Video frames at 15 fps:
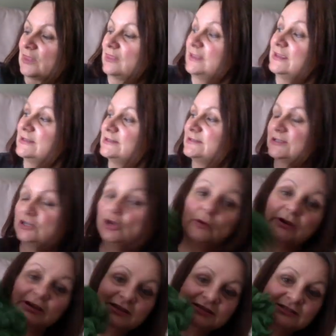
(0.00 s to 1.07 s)
This, I know
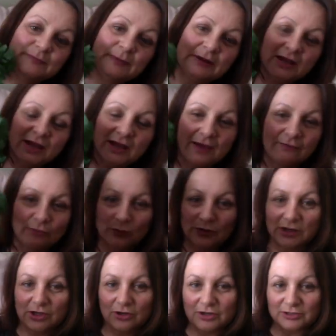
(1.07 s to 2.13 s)
what it is, but I haven't
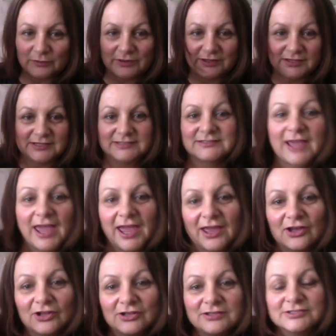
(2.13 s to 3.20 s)
really cooked with it. It's kale.